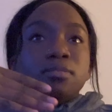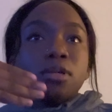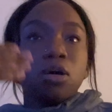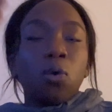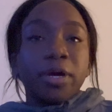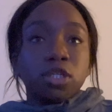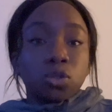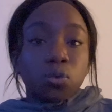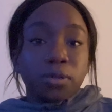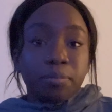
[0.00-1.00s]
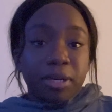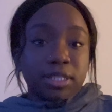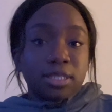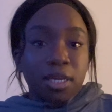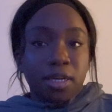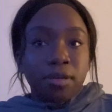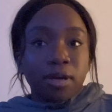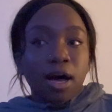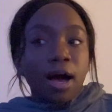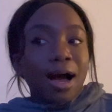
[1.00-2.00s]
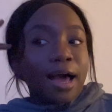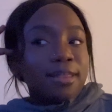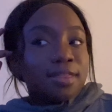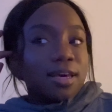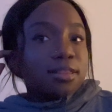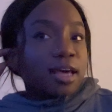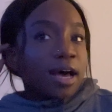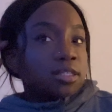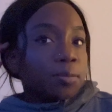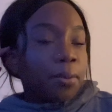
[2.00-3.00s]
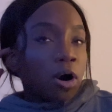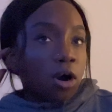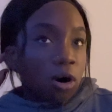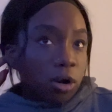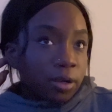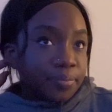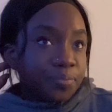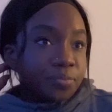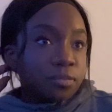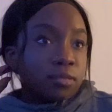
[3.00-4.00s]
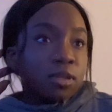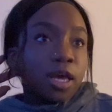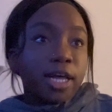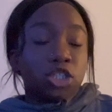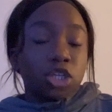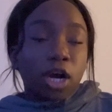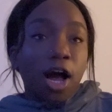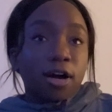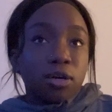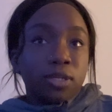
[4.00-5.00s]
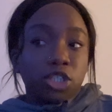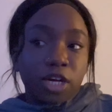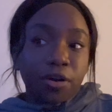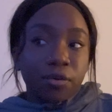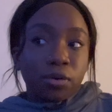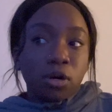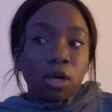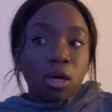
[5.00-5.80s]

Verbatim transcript: going to school in a big city. I think that DePaul and Chicago in general